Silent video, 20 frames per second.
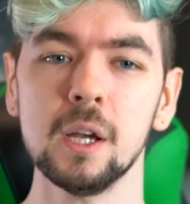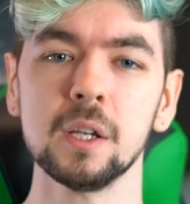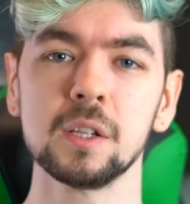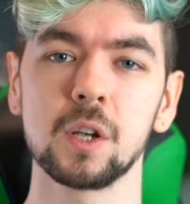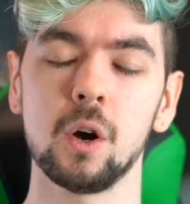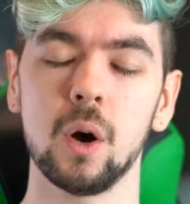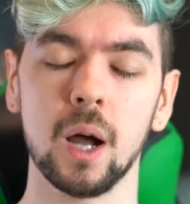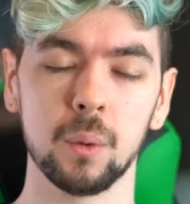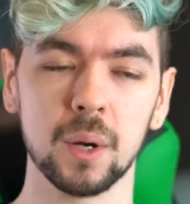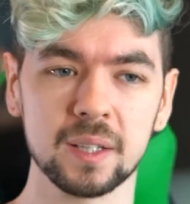
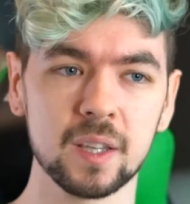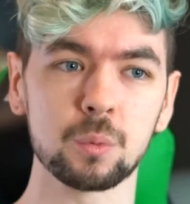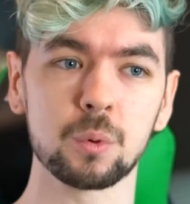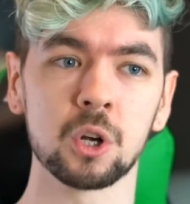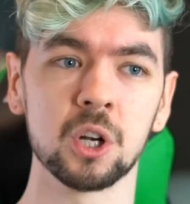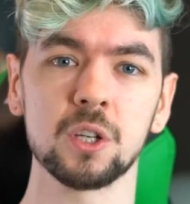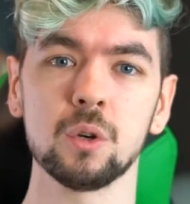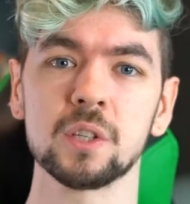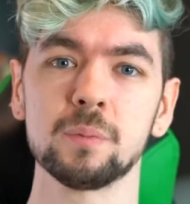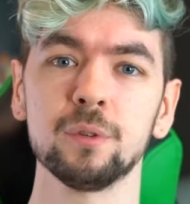So what I think
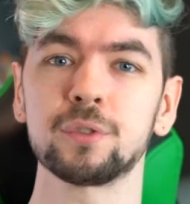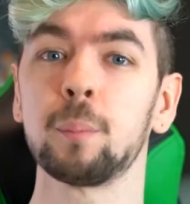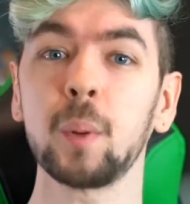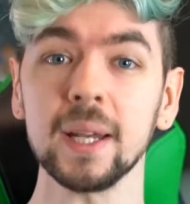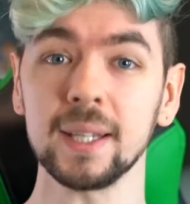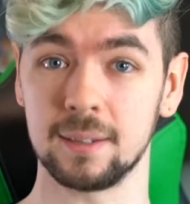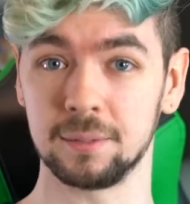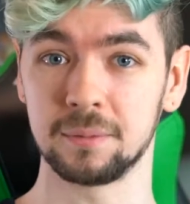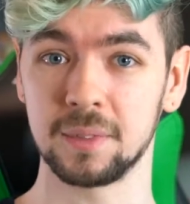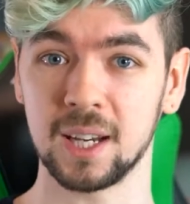we're going to do is move to
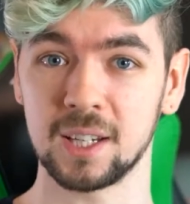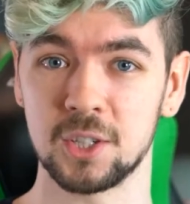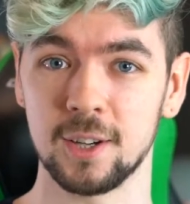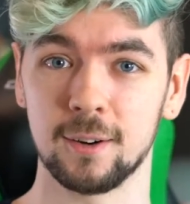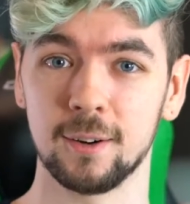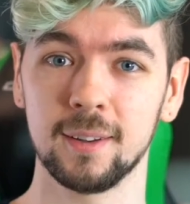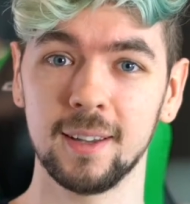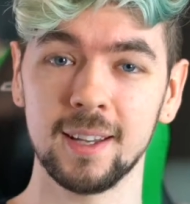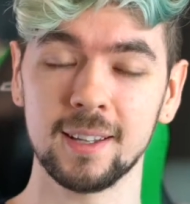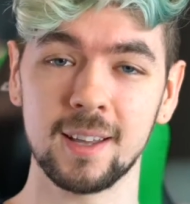Brighton next
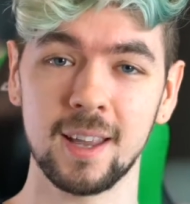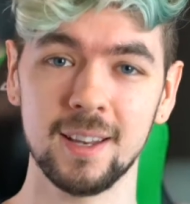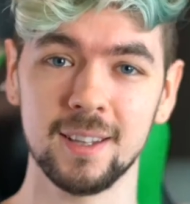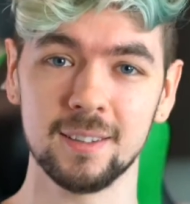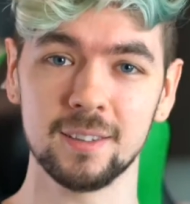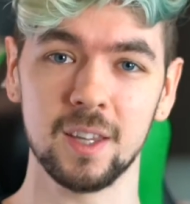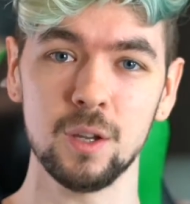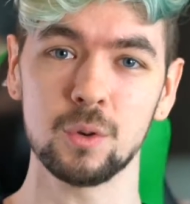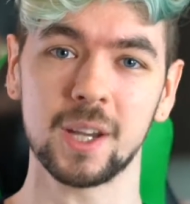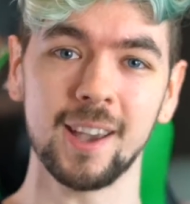year in
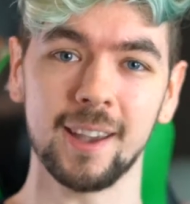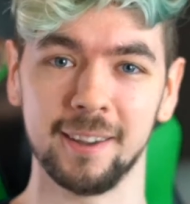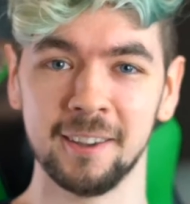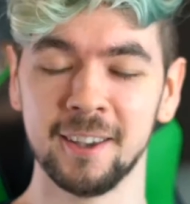the UK.